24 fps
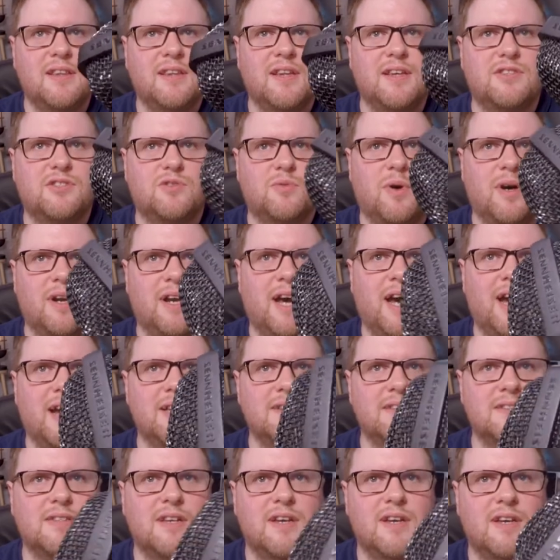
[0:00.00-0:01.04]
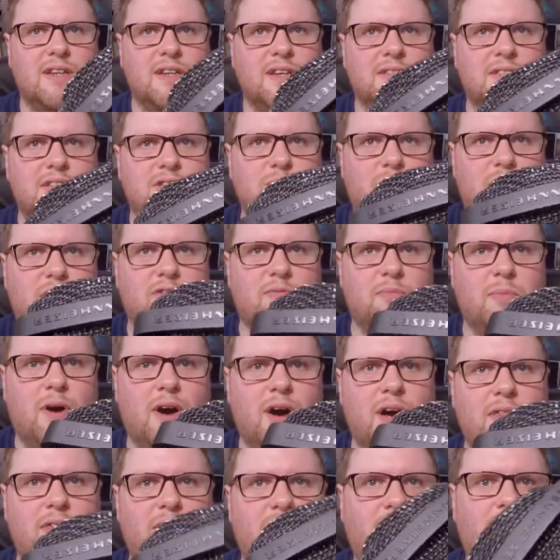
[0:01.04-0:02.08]
this one has. This is one of
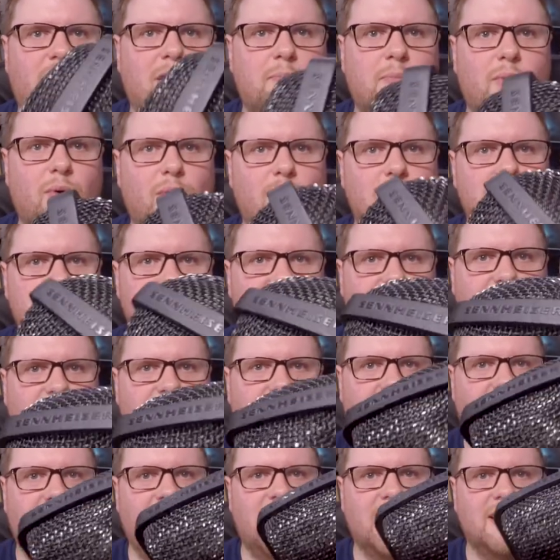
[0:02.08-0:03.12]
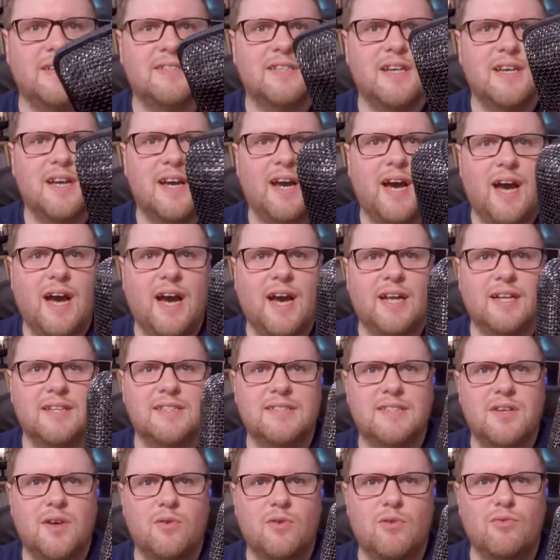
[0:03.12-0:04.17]
mine that I bought secondhand,
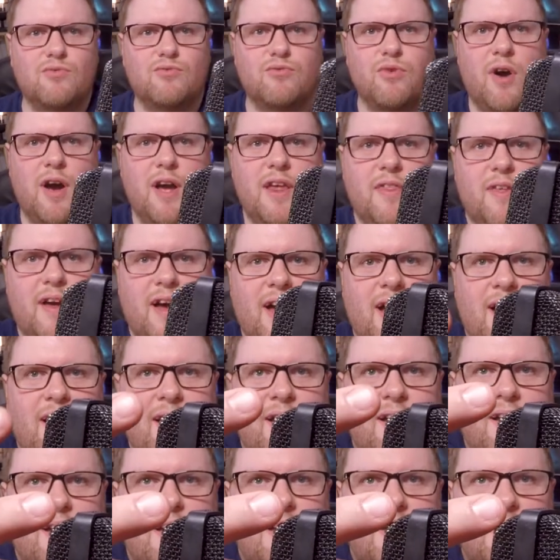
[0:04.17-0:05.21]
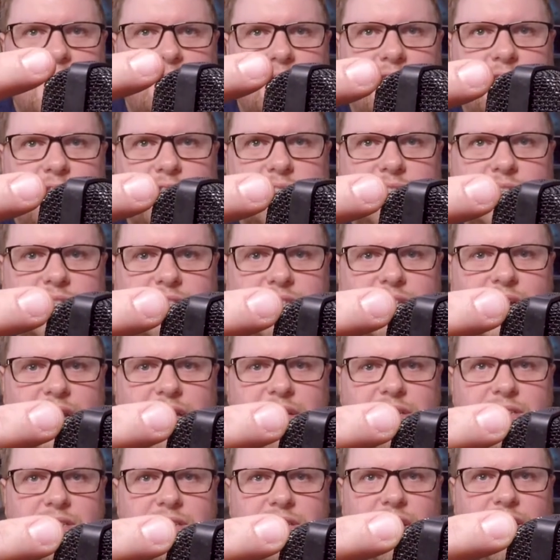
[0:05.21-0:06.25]
and right there, there is a
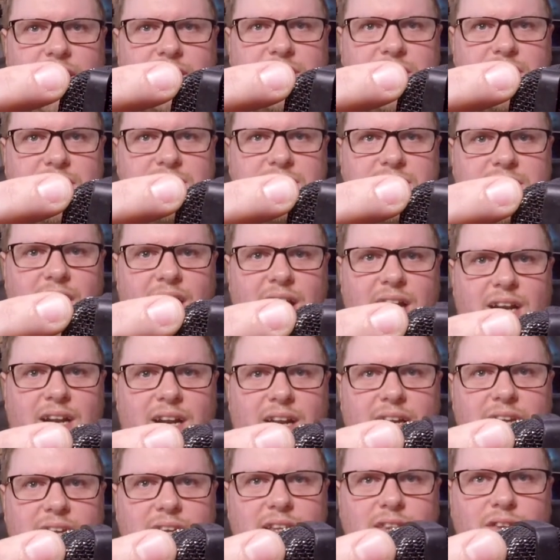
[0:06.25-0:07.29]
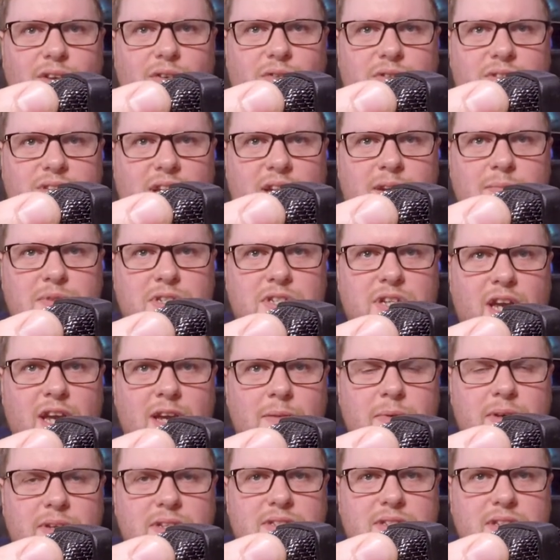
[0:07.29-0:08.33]
dent that is exactly the same shape
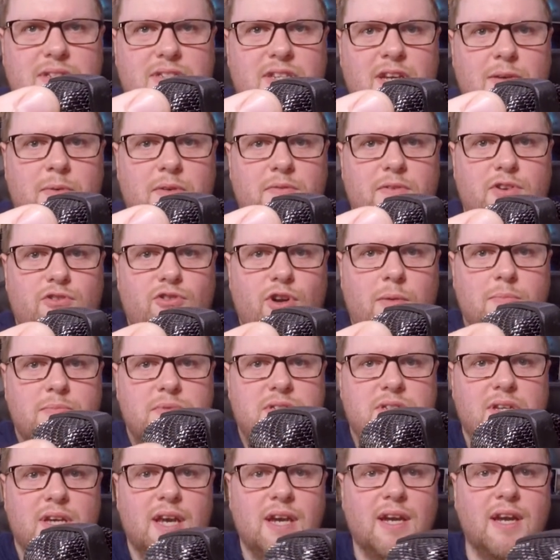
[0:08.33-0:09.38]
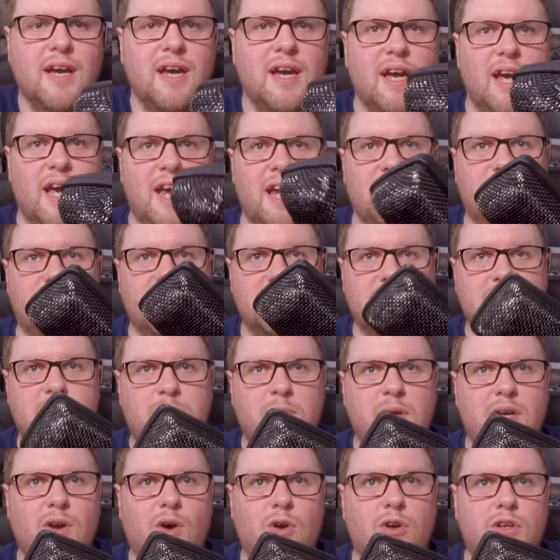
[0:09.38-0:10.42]
as the tip of a drumstick. If this has
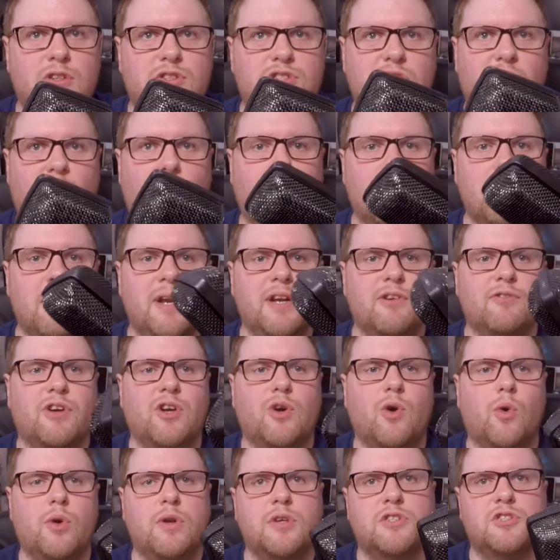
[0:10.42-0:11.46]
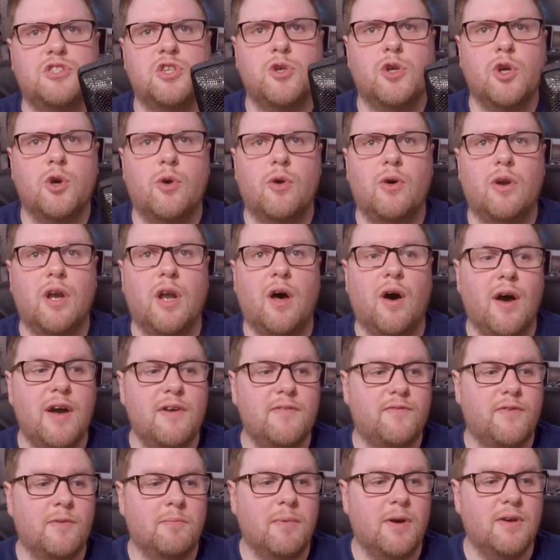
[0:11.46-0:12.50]
been on a Tom in a recording studio or live
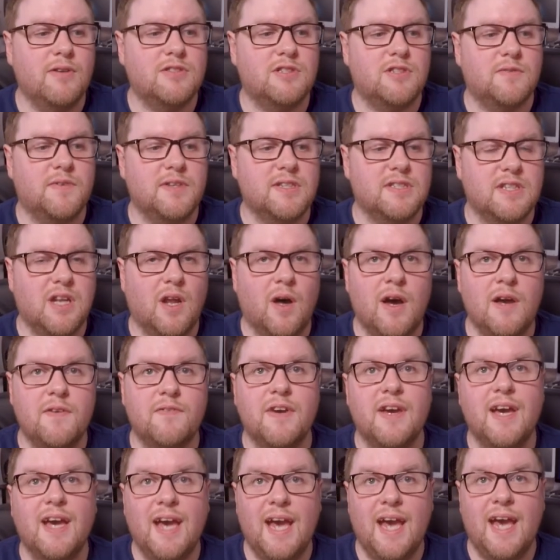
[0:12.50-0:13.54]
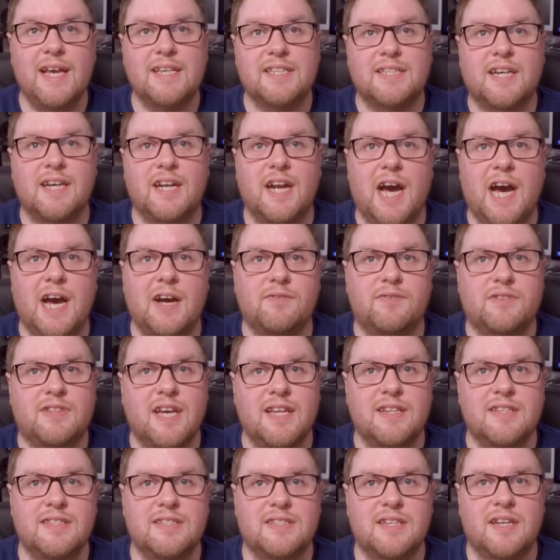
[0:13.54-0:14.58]
for most of its life, it's going to have
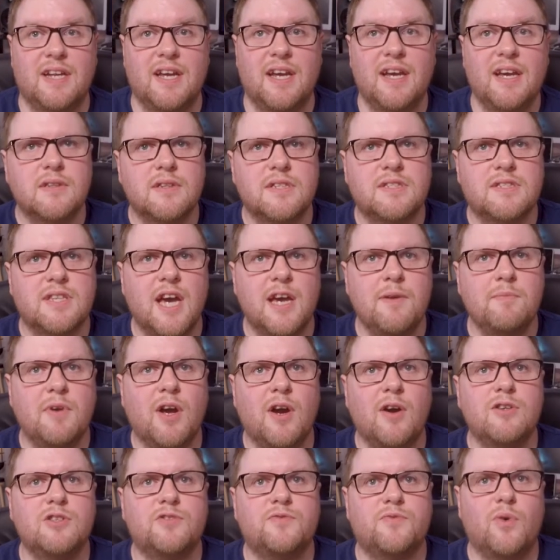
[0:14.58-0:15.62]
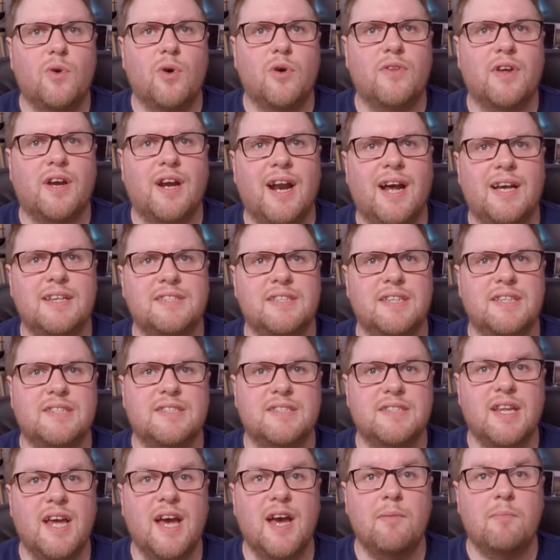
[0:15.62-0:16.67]
dents in it. The same goes for the classic
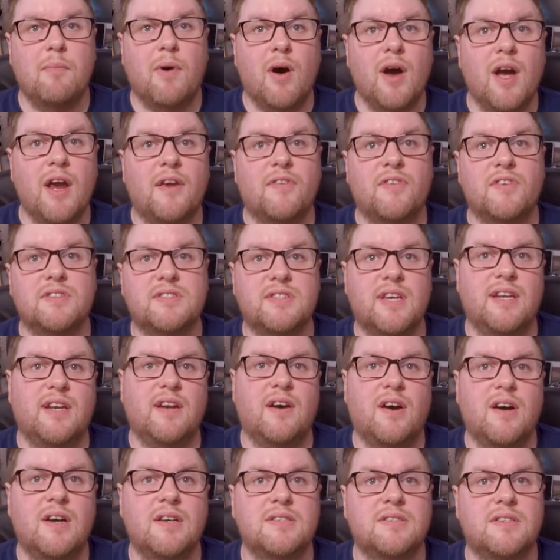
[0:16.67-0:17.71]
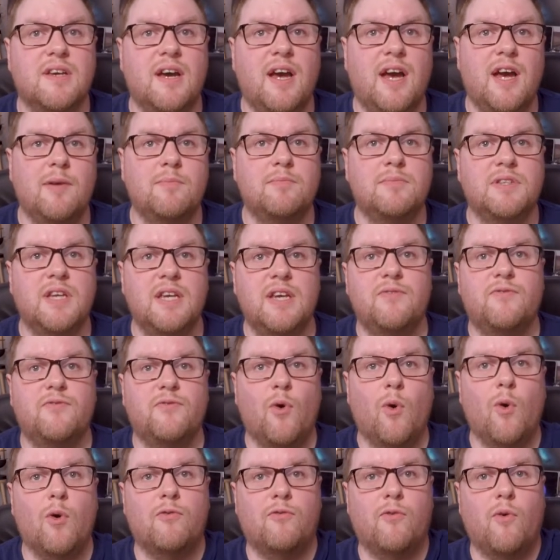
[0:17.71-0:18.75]
snare mic, the Sennheiser
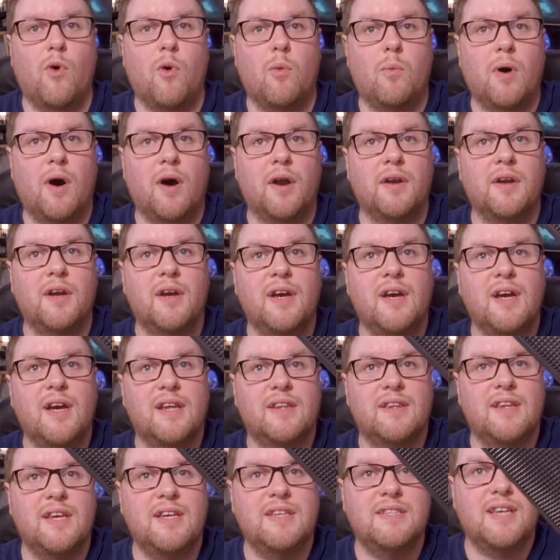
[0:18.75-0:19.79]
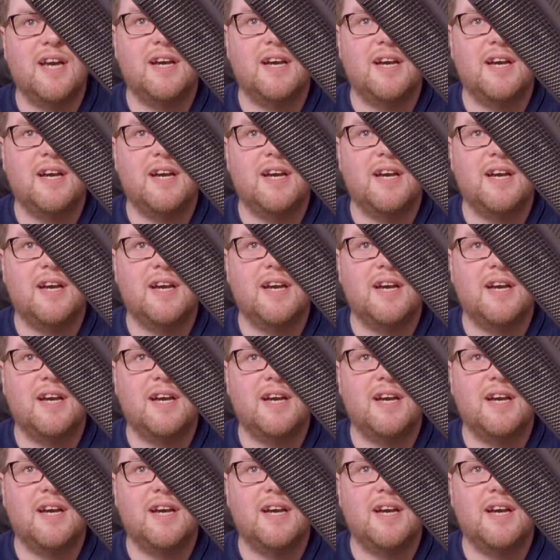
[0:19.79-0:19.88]
MD441. These